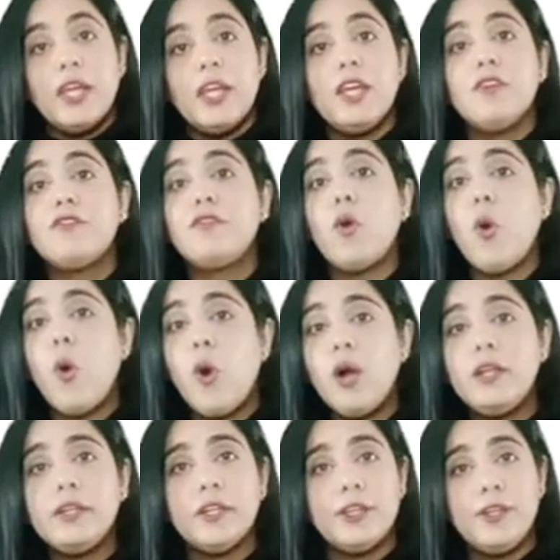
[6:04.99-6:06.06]
If
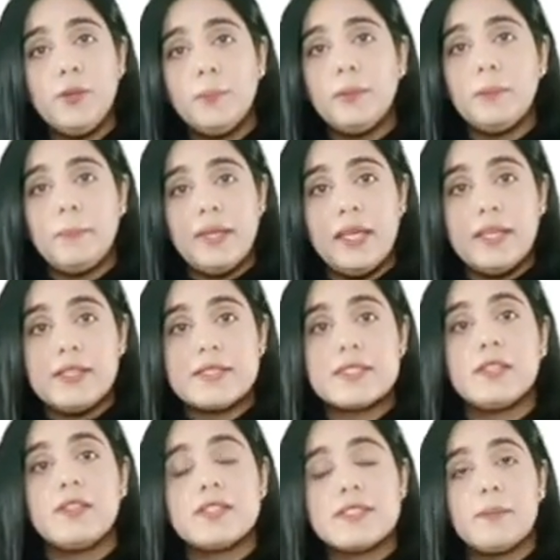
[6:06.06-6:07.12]
all the human
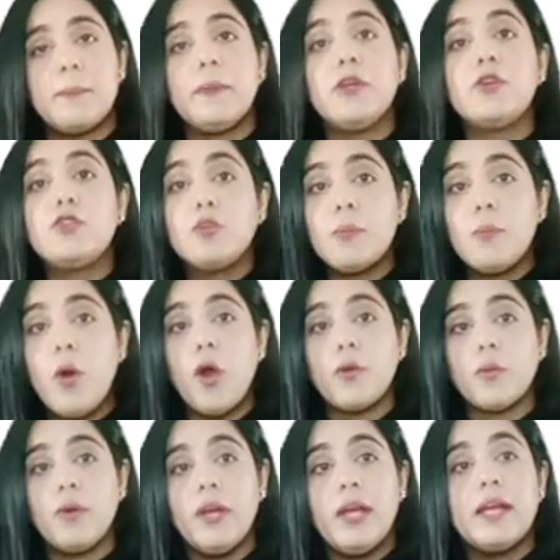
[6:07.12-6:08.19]
beings disappear
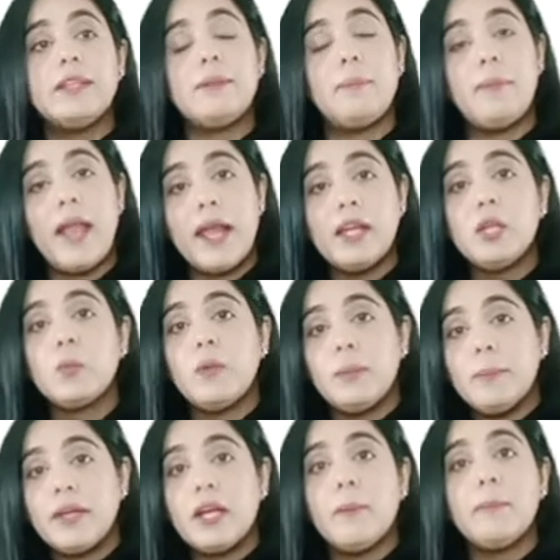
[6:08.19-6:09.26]
tomorrow, the planet will
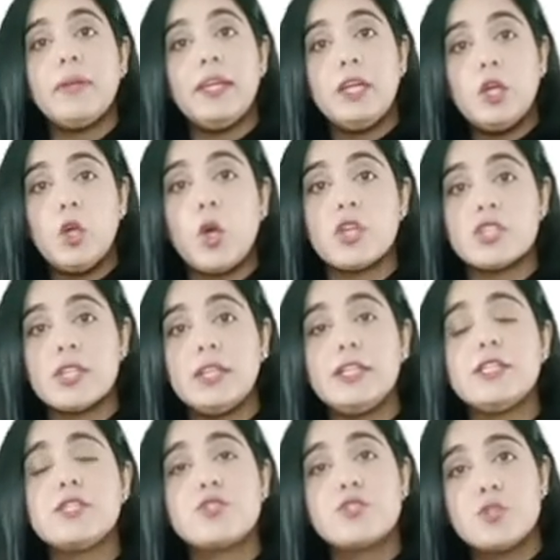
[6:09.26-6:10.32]
become
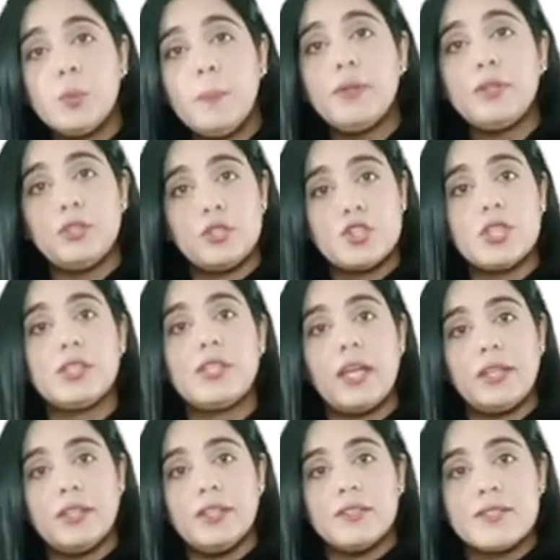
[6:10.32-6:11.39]
ecologically super rich in
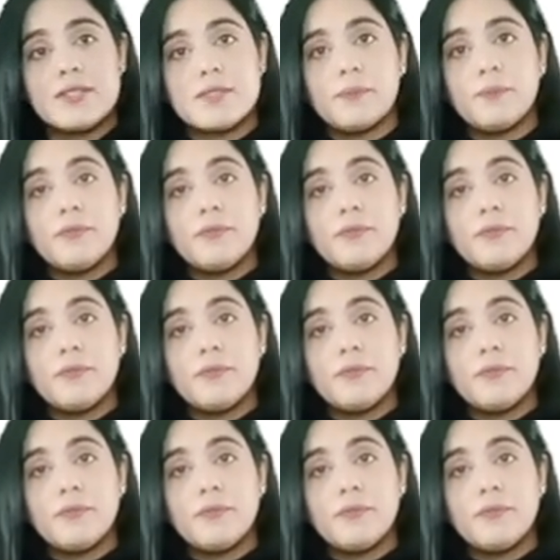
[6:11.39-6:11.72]
10 years.